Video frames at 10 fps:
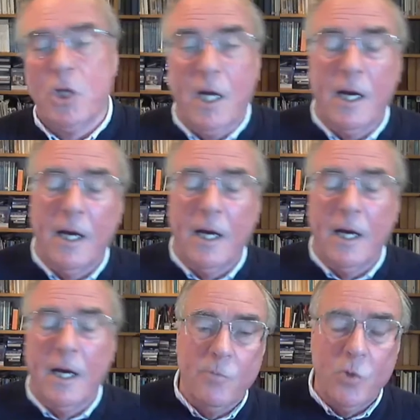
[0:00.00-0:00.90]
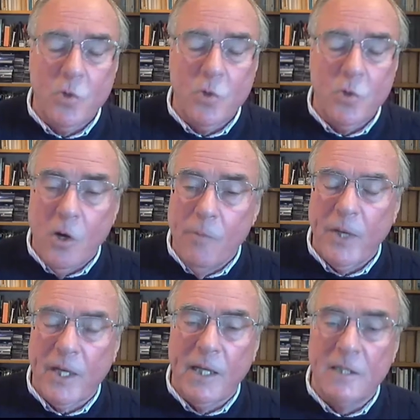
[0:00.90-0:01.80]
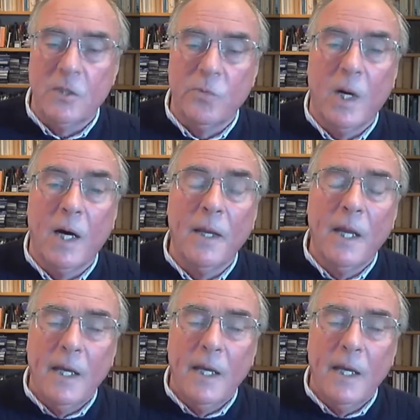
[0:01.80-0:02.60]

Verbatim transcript: Uh, it's it's a more complicated one.